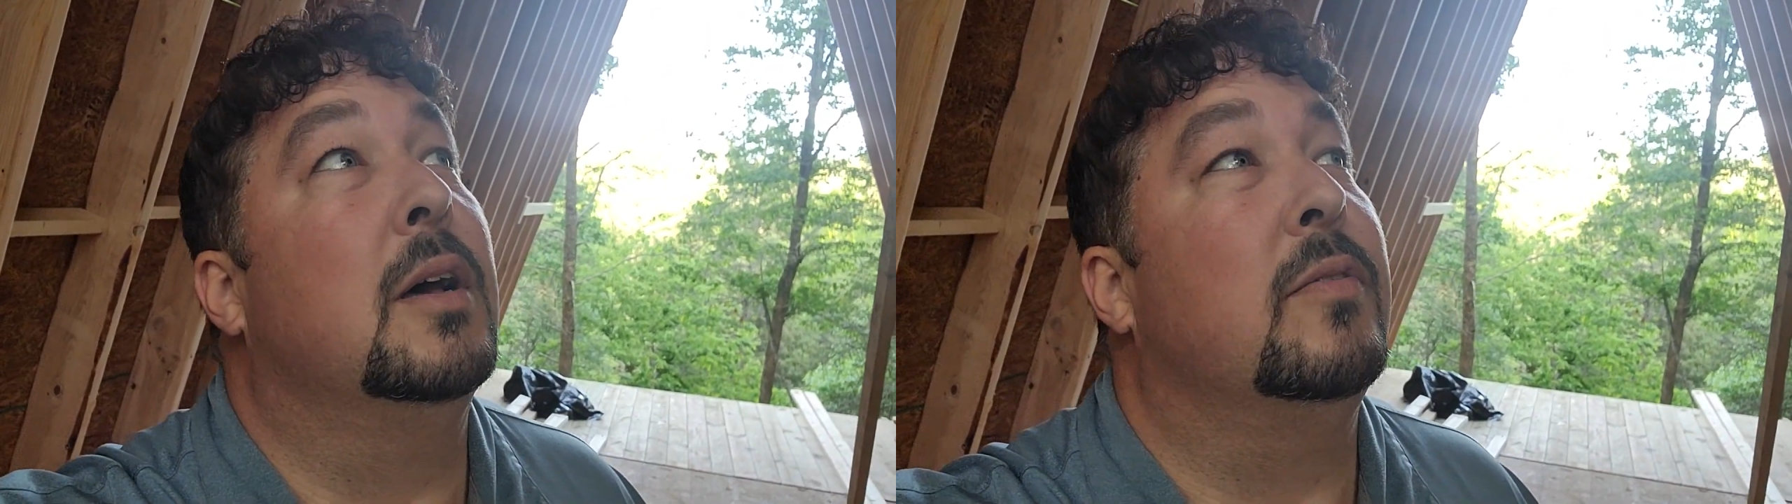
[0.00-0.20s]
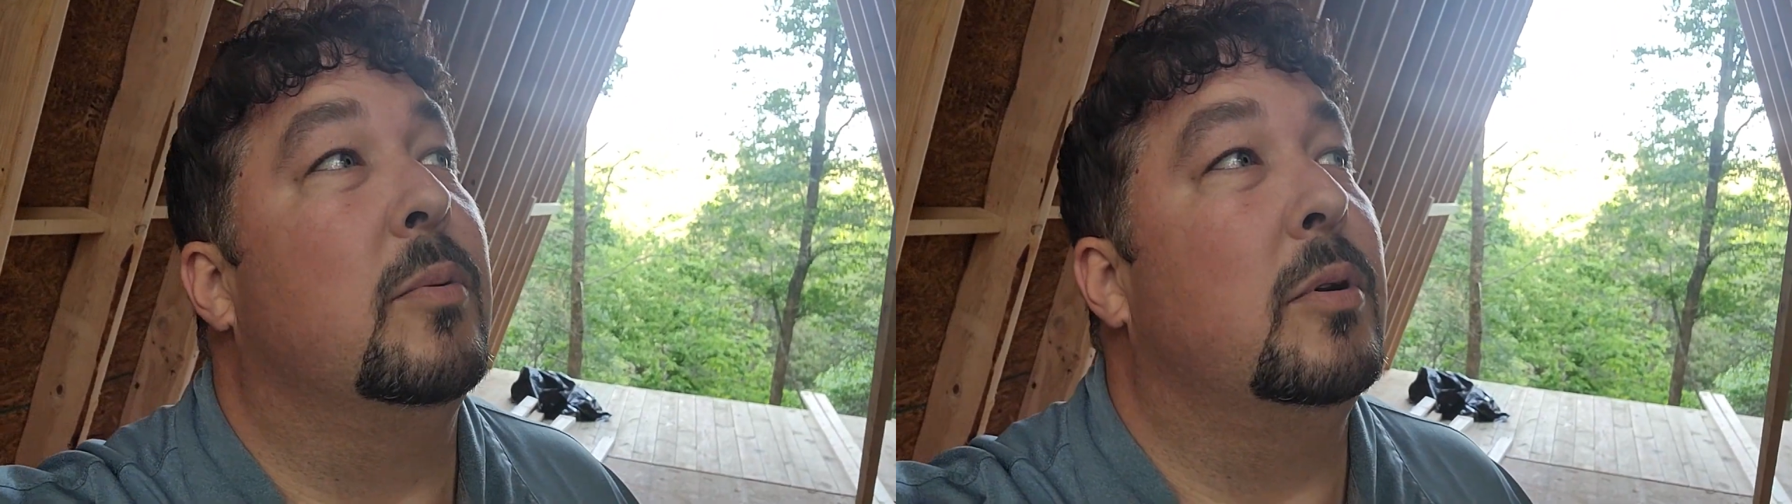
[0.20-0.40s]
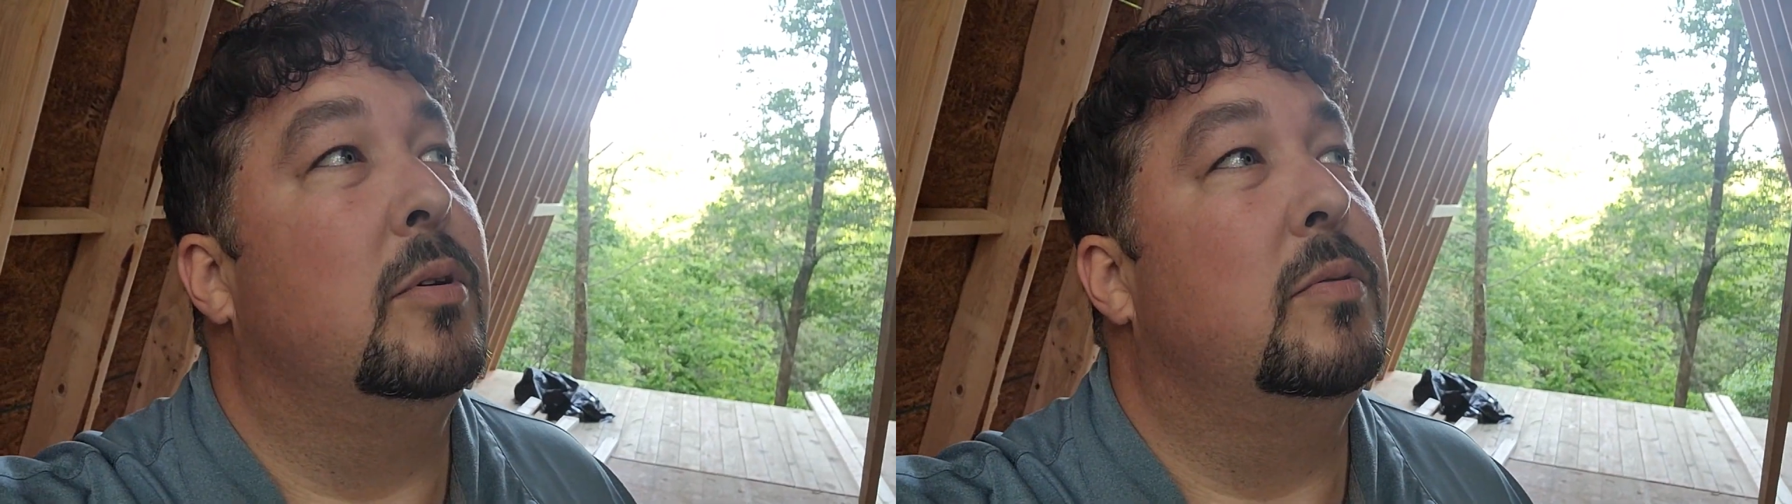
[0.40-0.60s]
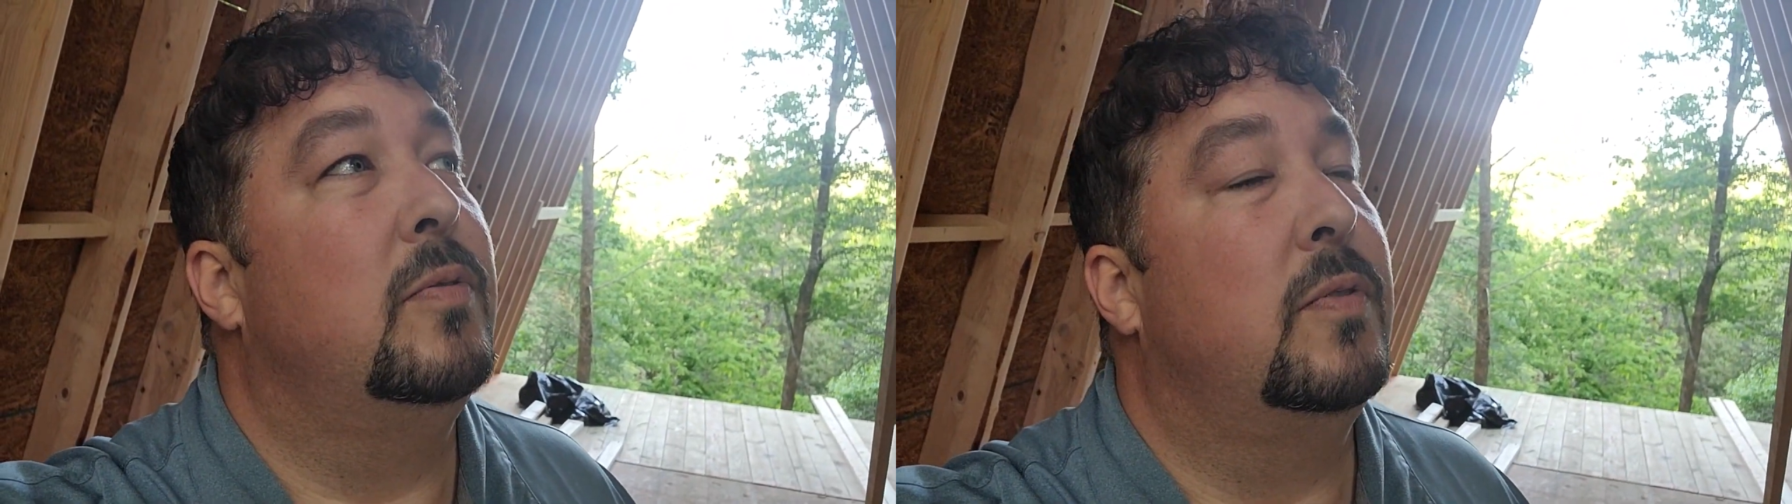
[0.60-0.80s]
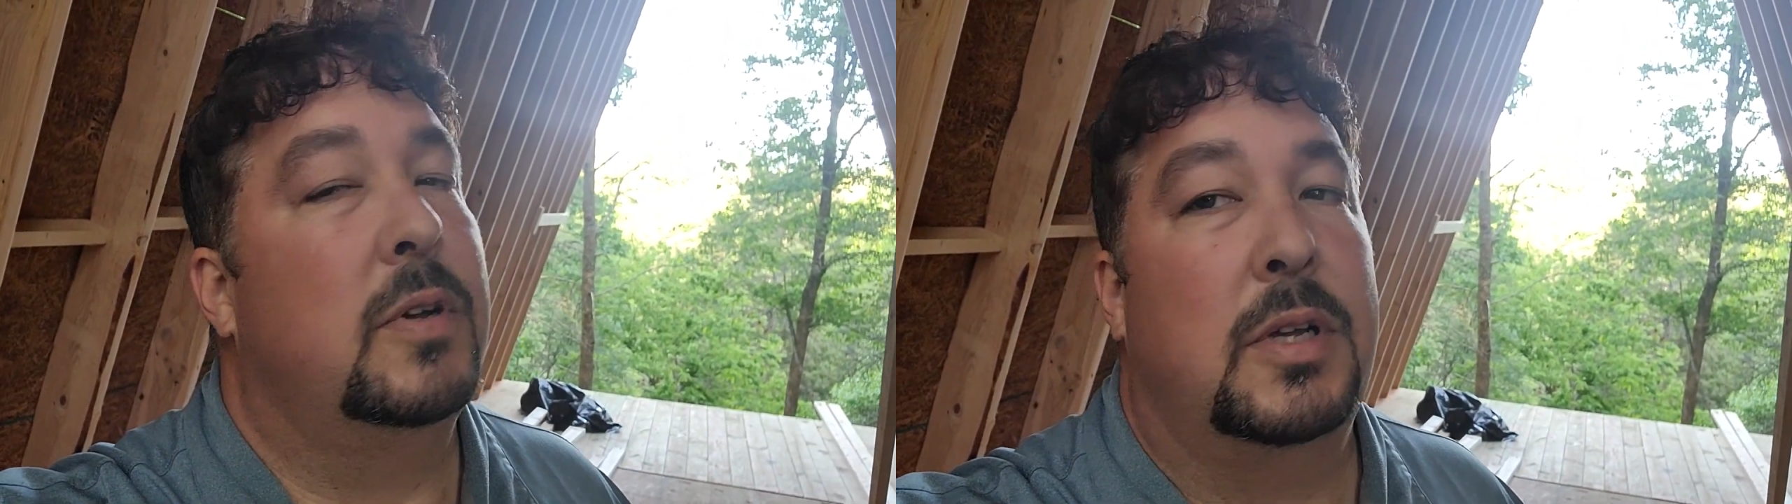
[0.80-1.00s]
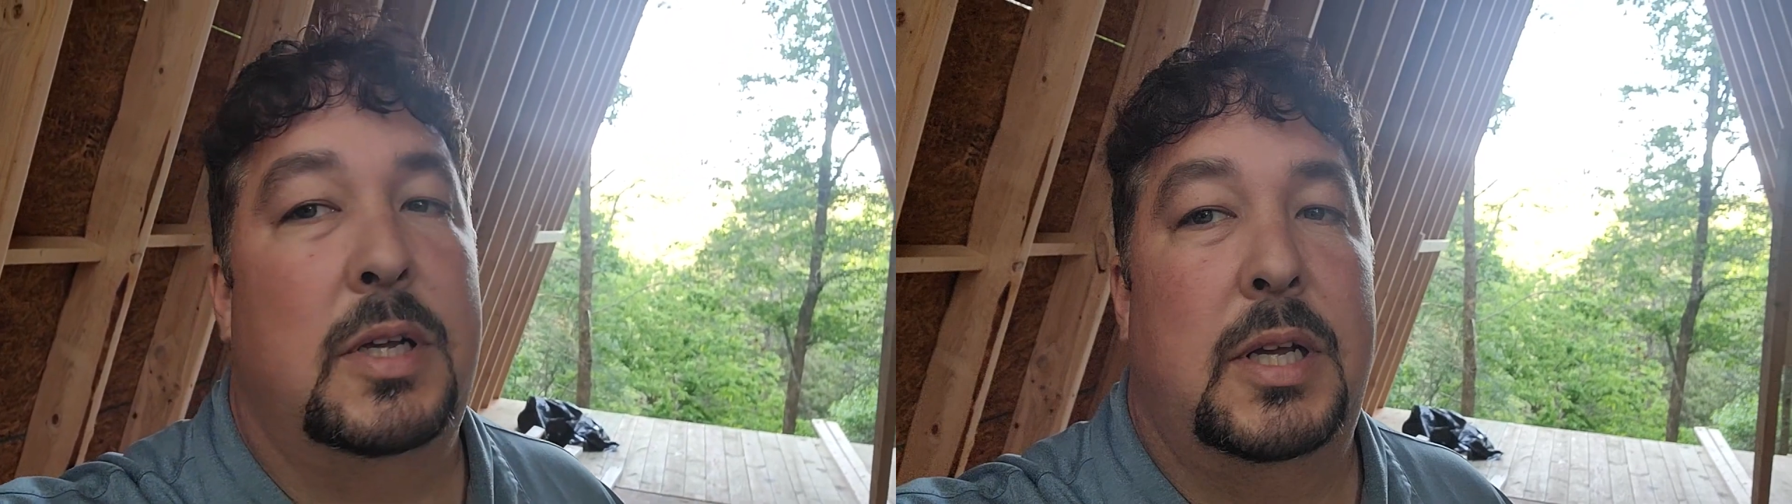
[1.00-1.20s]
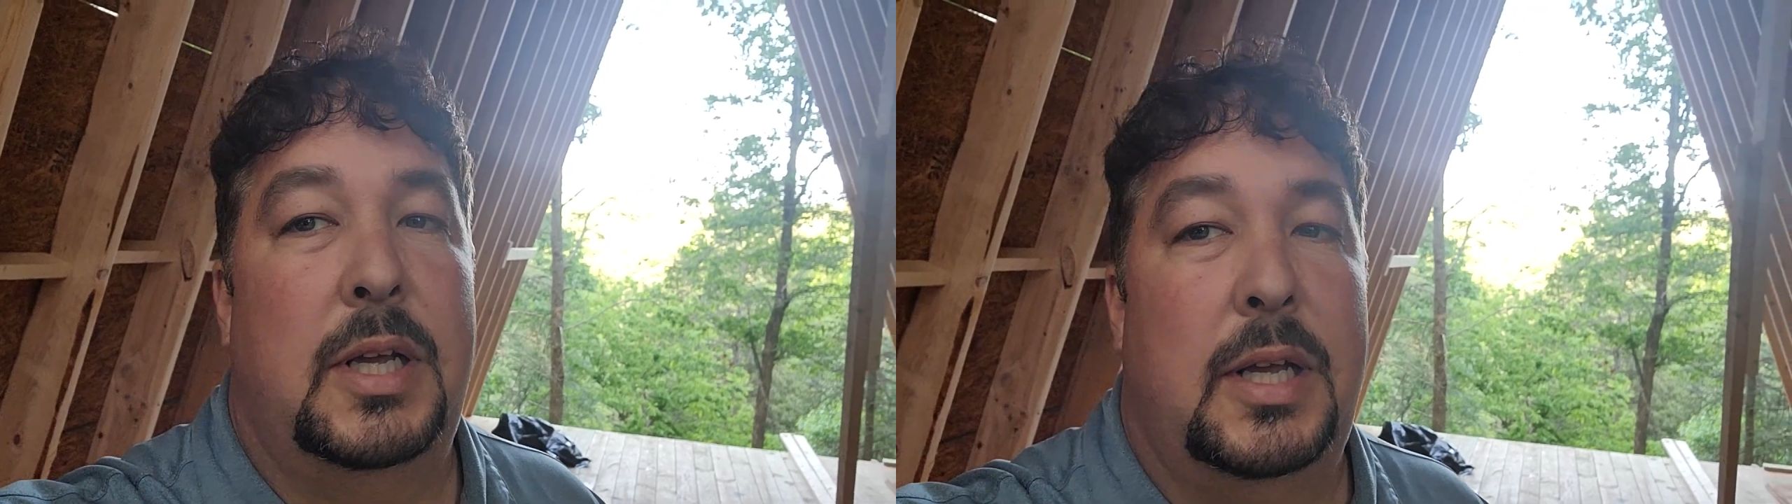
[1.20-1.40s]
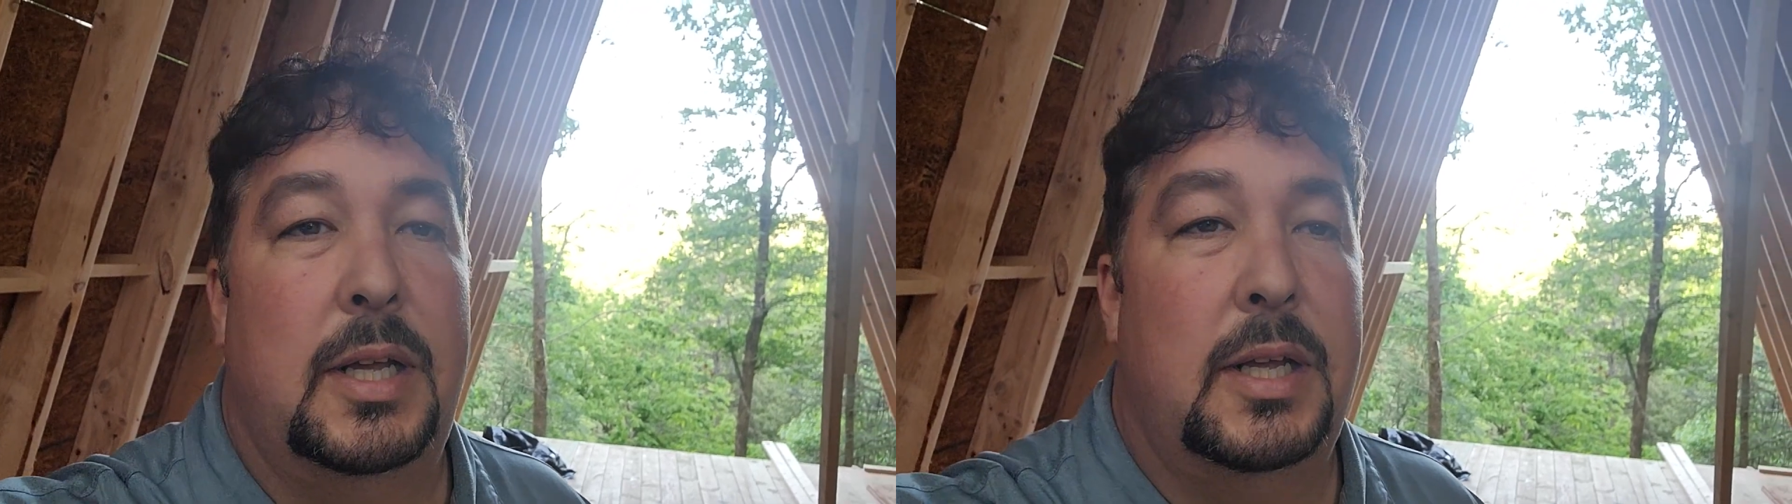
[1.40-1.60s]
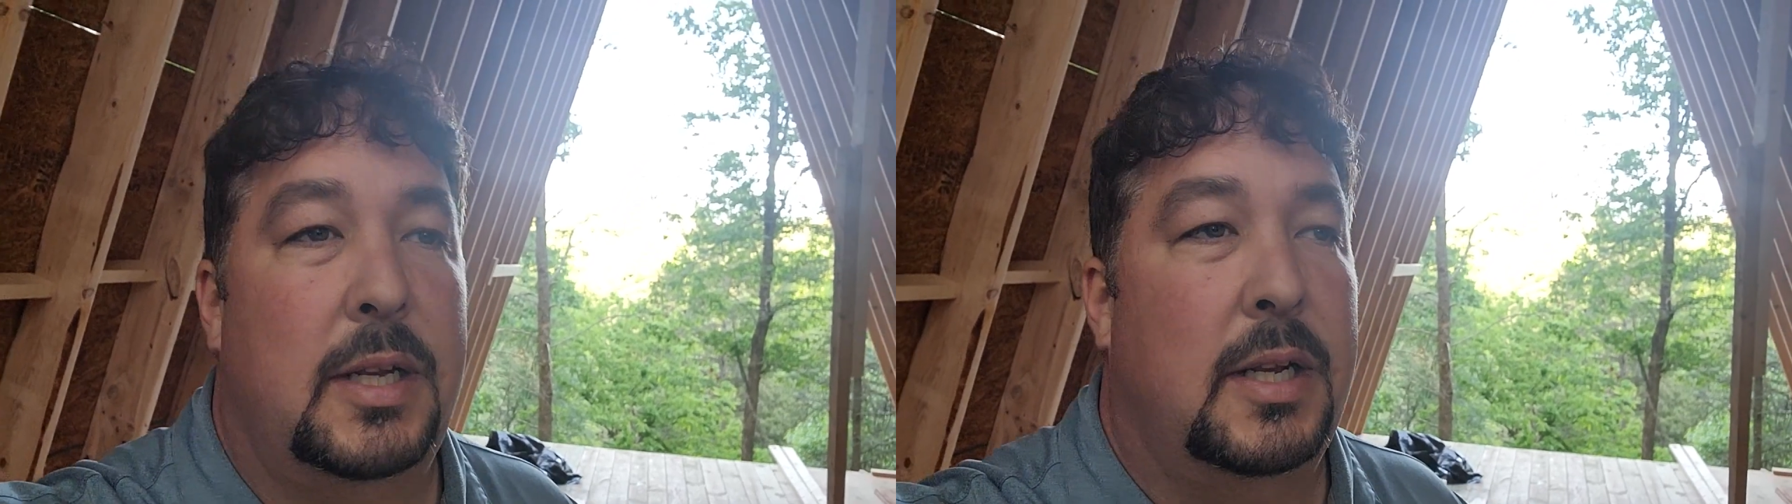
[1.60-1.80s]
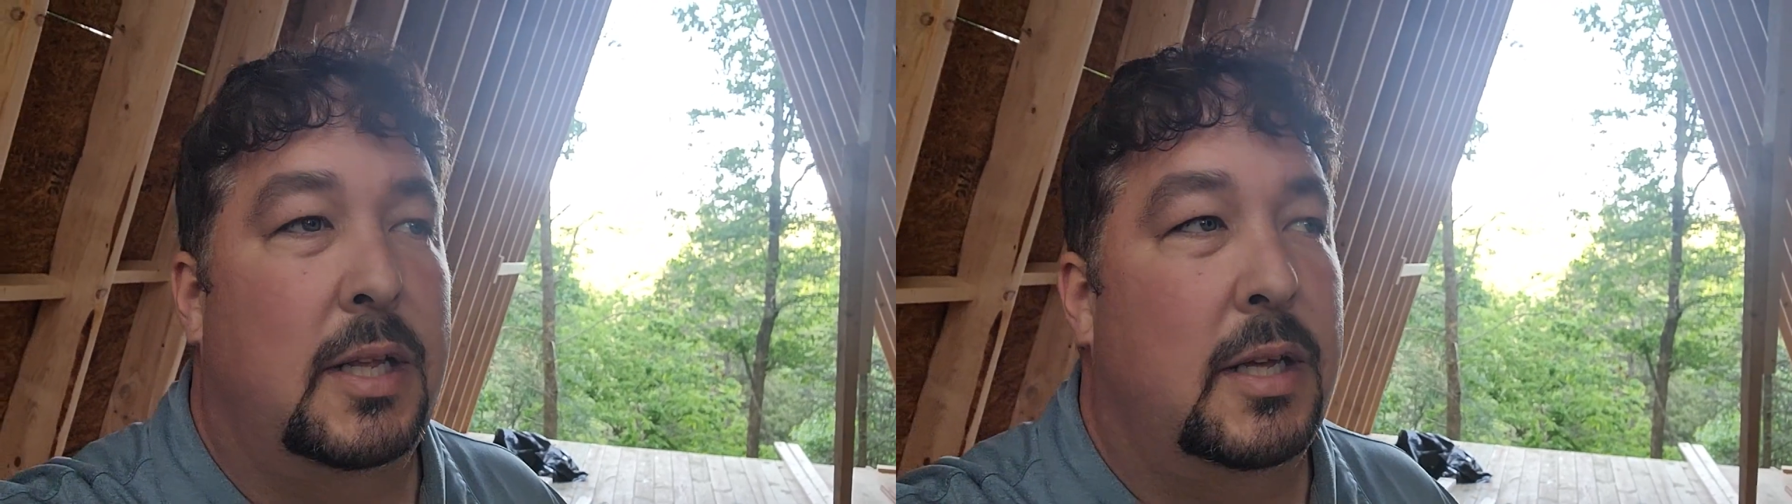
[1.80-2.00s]
of the roof,
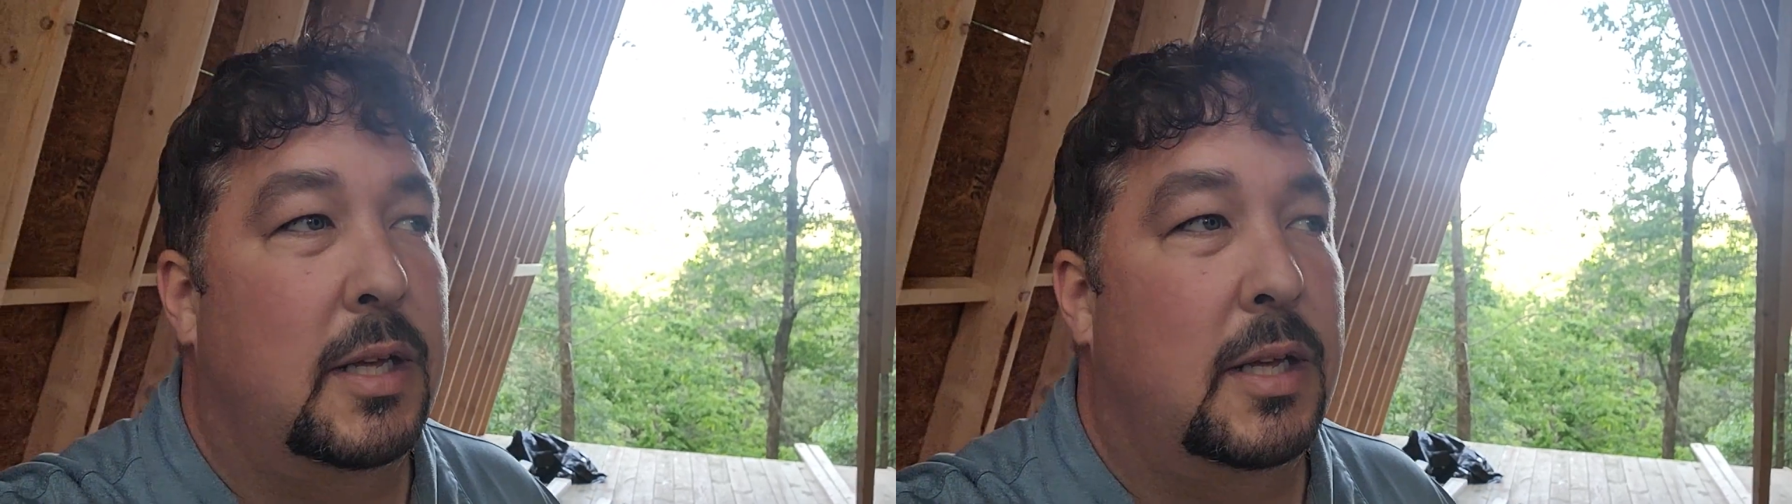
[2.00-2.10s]
and